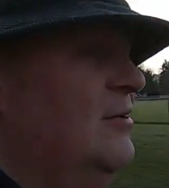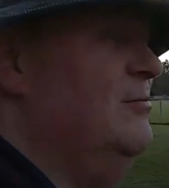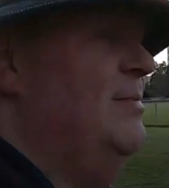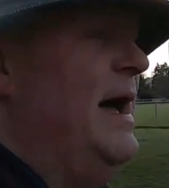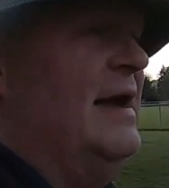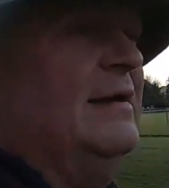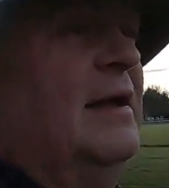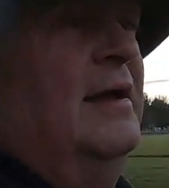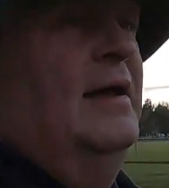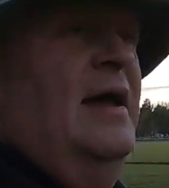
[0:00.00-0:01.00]
go
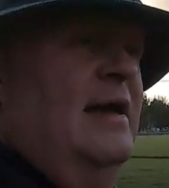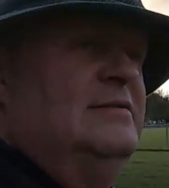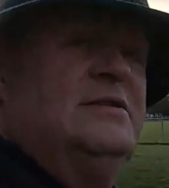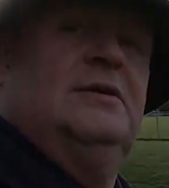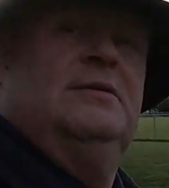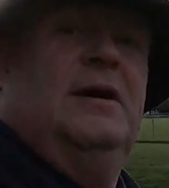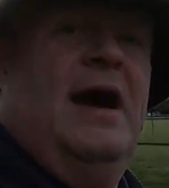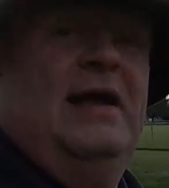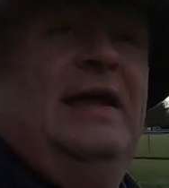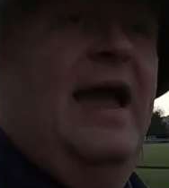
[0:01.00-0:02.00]
back. And so
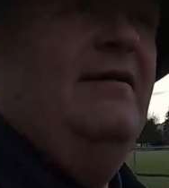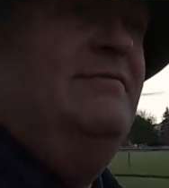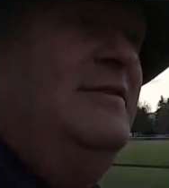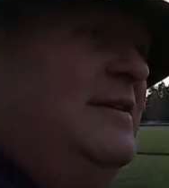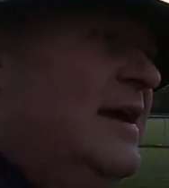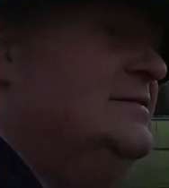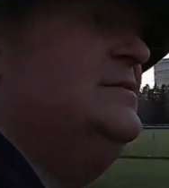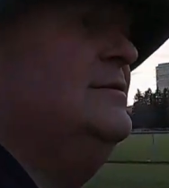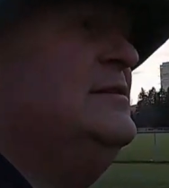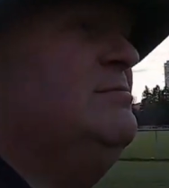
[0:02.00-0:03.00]
I have
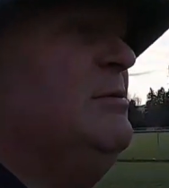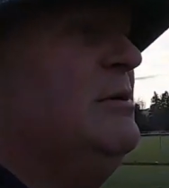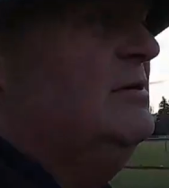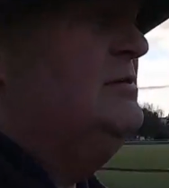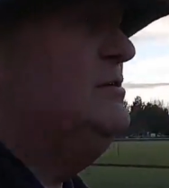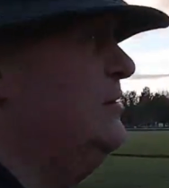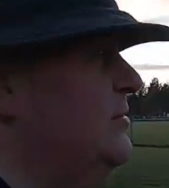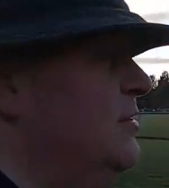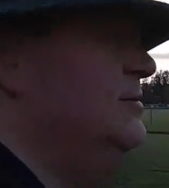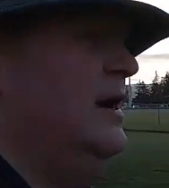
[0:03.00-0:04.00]
yet to experience
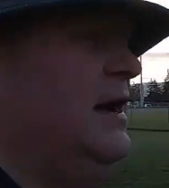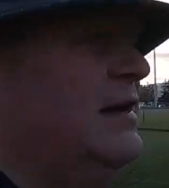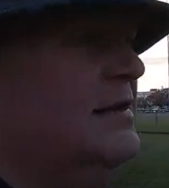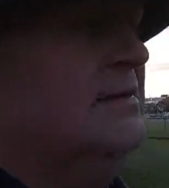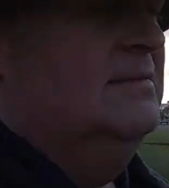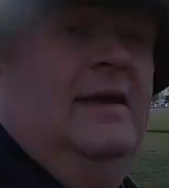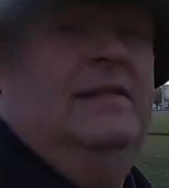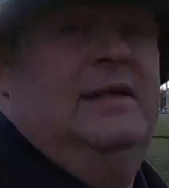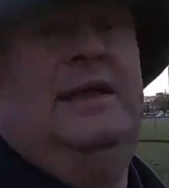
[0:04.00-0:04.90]
yo-yo dieting, in the